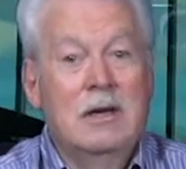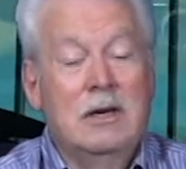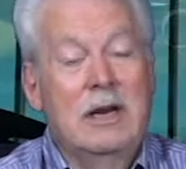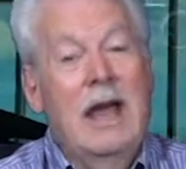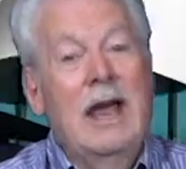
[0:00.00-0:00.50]

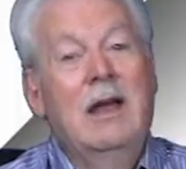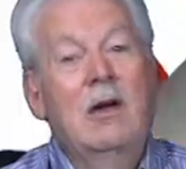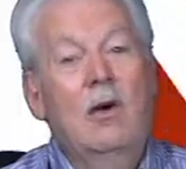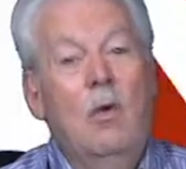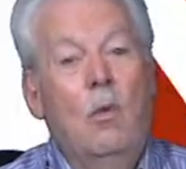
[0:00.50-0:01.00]
Today,
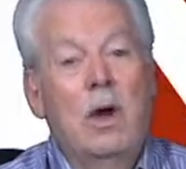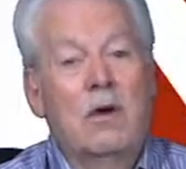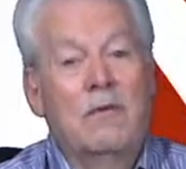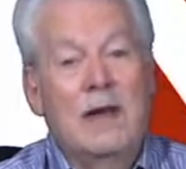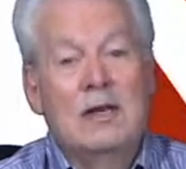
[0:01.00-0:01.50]
we
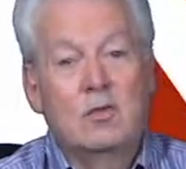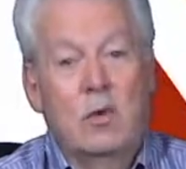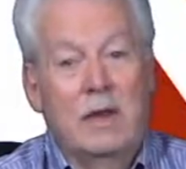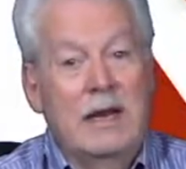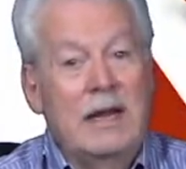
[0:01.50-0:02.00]
are faced
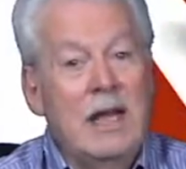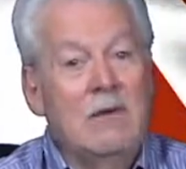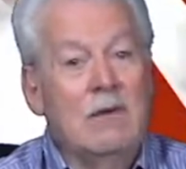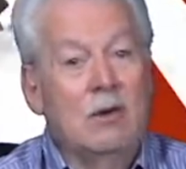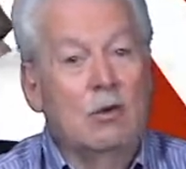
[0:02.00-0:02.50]
with an
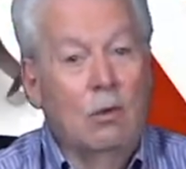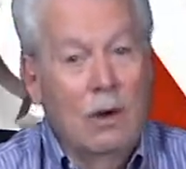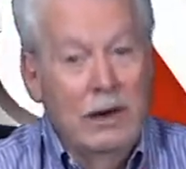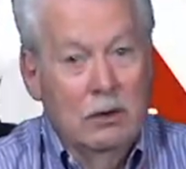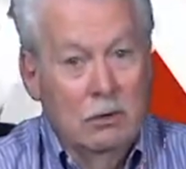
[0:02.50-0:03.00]
even
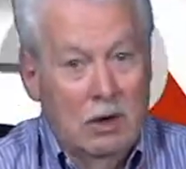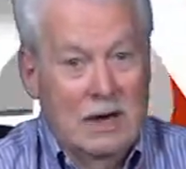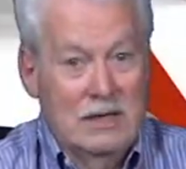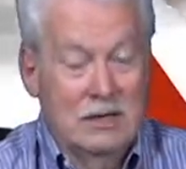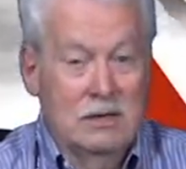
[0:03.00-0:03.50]
greater
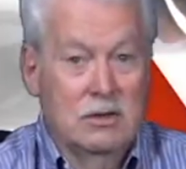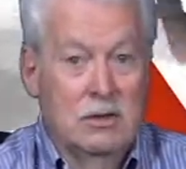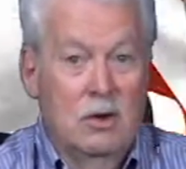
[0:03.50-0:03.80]
crisis.